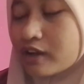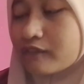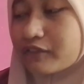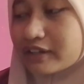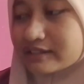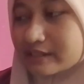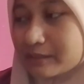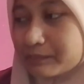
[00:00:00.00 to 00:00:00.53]

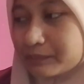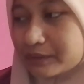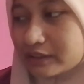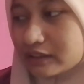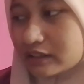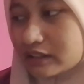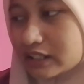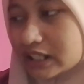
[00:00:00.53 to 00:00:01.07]
For
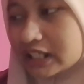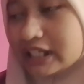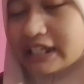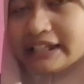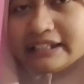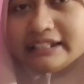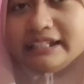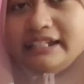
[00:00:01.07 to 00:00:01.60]
example,
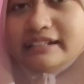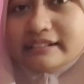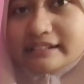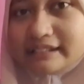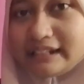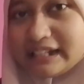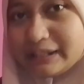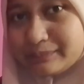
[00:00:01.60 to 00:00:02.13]
he
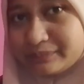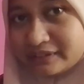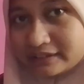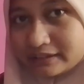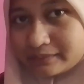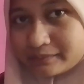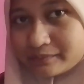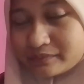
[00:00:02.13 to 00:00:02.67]

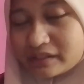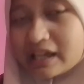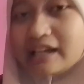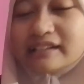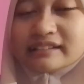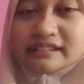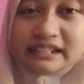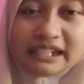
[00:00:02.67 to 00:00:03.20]
sleeps.
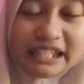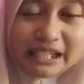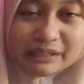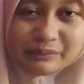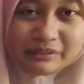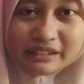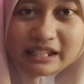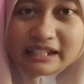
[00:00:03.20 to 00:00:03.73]

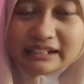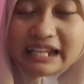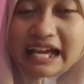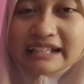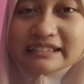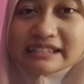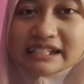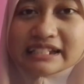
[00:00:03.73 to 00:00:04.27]
Sleeps
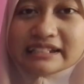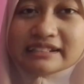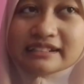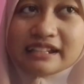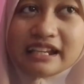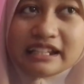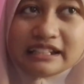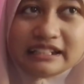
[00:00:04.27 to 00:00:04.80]
doesn't
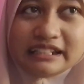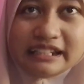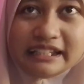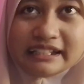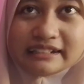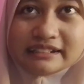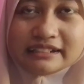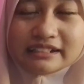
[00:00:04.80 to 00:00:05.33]

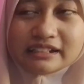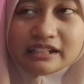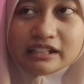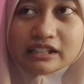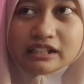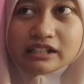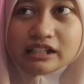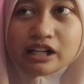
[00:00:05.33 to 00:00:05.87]
need
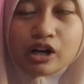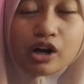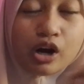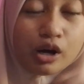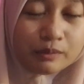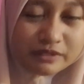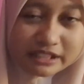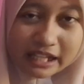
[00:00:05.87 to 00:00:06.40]

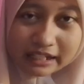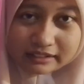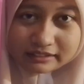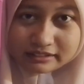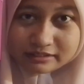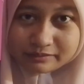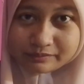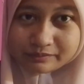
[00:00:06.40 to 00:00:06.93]

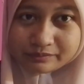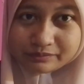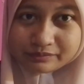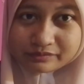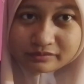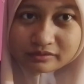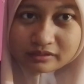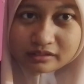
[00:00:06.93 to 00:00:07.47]
object.
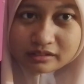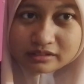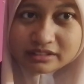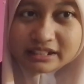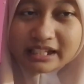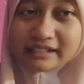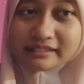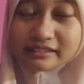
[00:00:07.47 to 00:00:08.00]

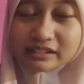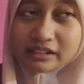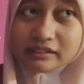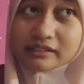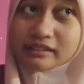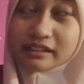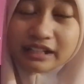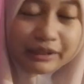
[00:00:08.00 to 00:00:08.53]
Just
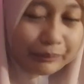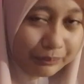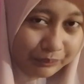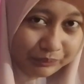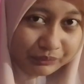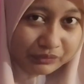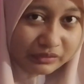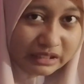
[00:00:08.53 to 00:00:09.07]
sleep.
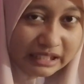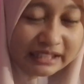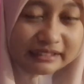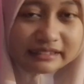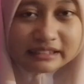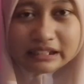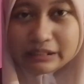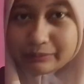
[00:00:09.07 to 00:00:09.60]
He
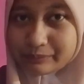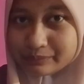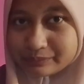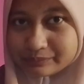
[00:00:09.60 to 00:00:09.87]
sleep.